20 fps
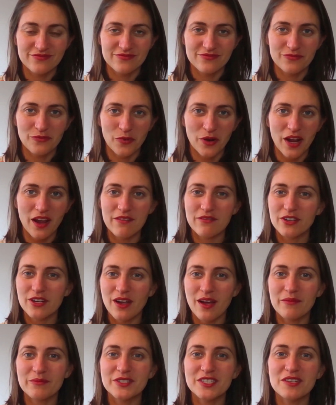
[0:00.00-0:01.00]
Whatever
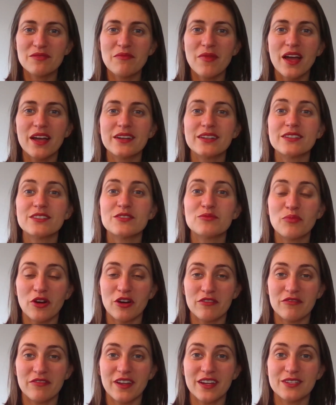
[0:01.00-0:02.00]
comes to mind is
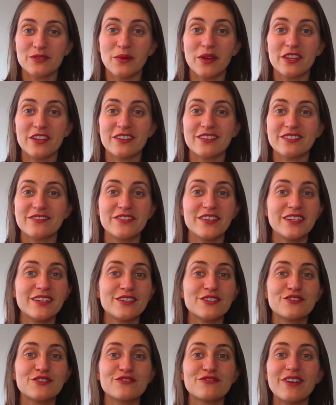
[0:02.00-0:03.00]
perfect, whether it feels
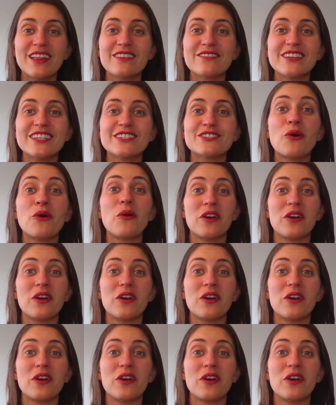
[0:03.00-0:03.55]
relevant or